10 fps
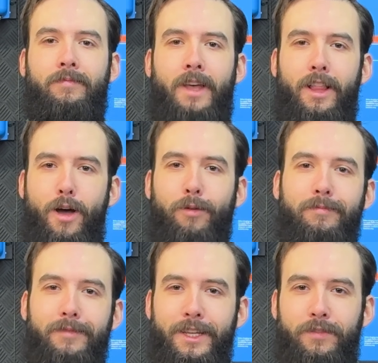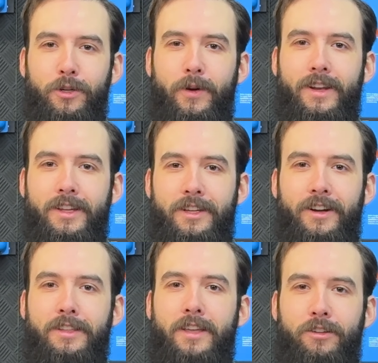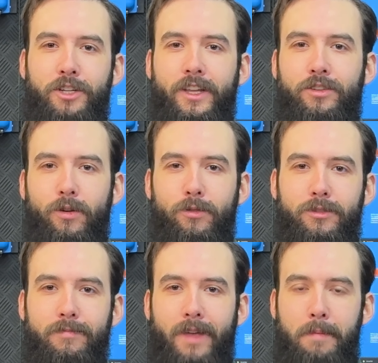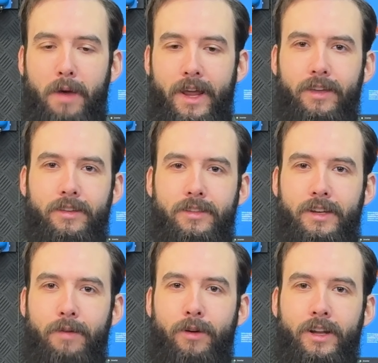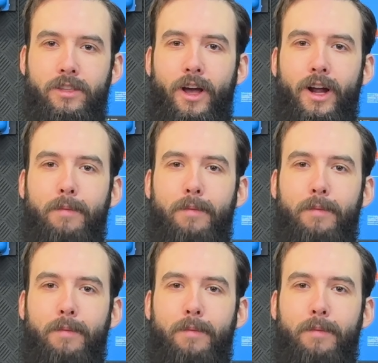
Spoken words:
Hello, thanks for joining us here at Intelligent Controls. I'm Mike. Today we're going to talk